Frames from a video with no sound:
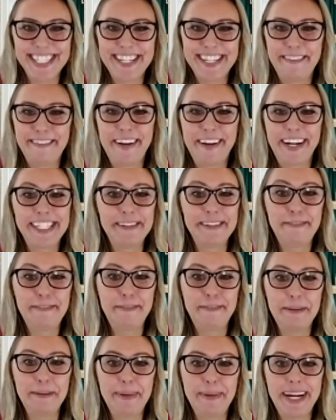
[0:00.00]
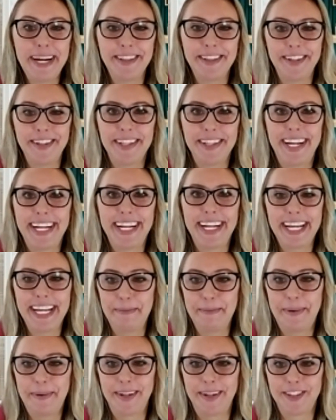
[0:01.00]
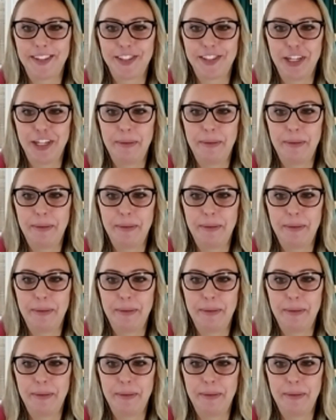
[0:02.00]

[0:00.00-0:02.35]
effective feedback look like in a partnership,